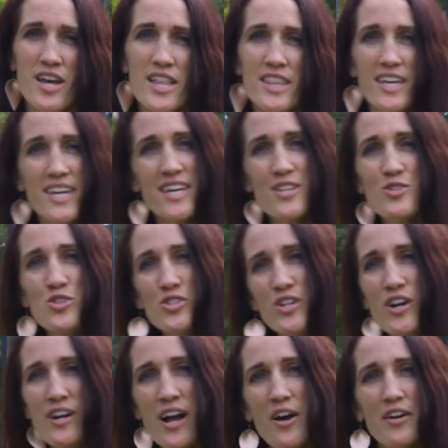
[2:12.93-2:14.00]
The kids
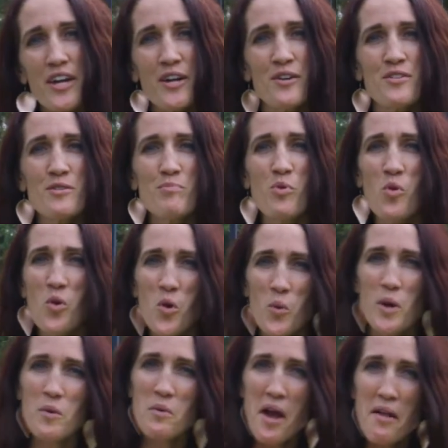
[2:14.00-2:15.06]
start out here in the pool,
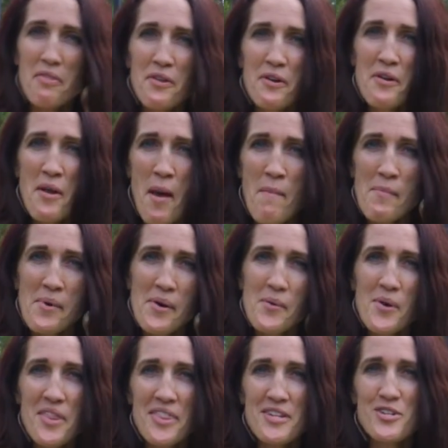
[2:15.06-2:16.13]
we write their number
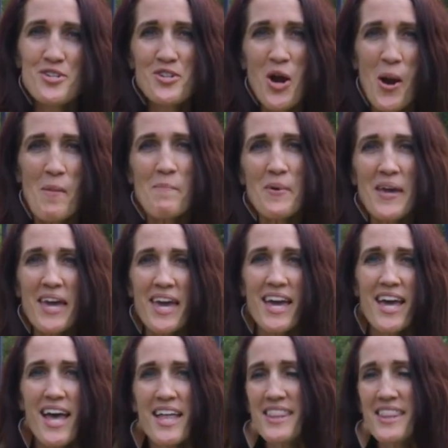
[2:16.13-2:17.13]
with the Sharpie,